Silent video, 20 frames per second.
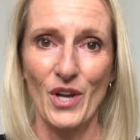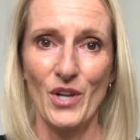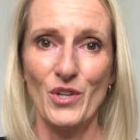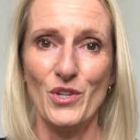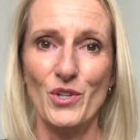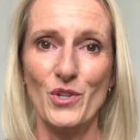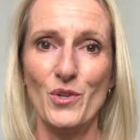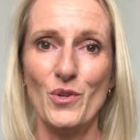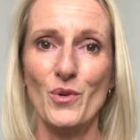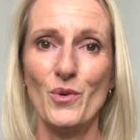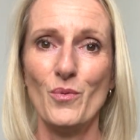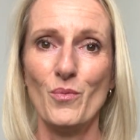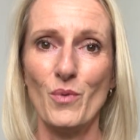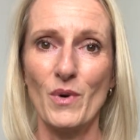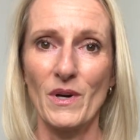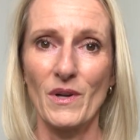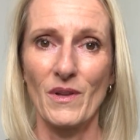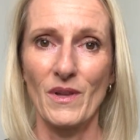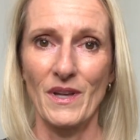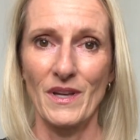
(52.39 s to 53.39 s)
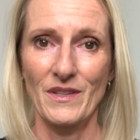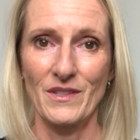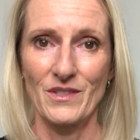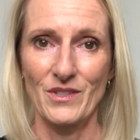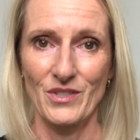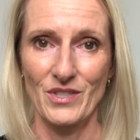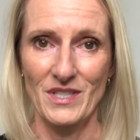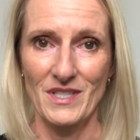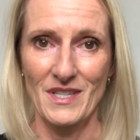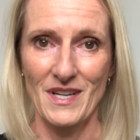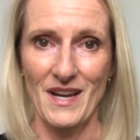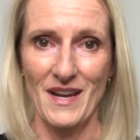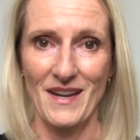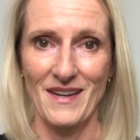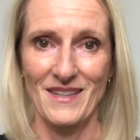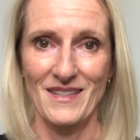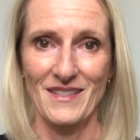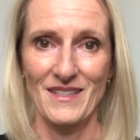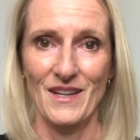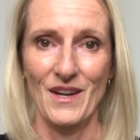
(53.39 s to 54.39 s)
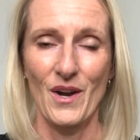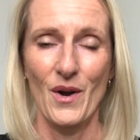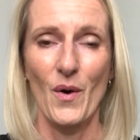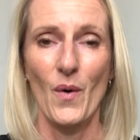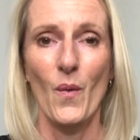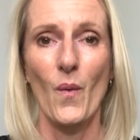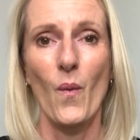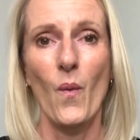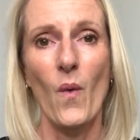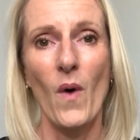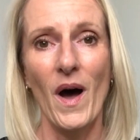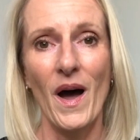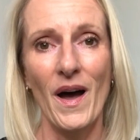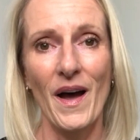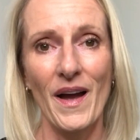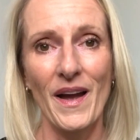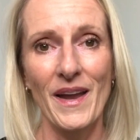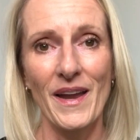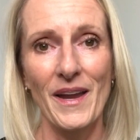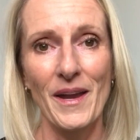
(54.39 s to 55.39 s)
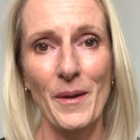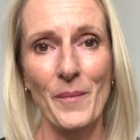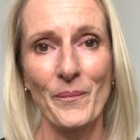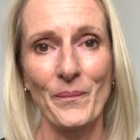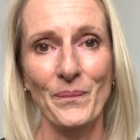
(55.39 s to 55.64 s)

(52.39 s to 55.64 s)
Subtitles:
you will understand why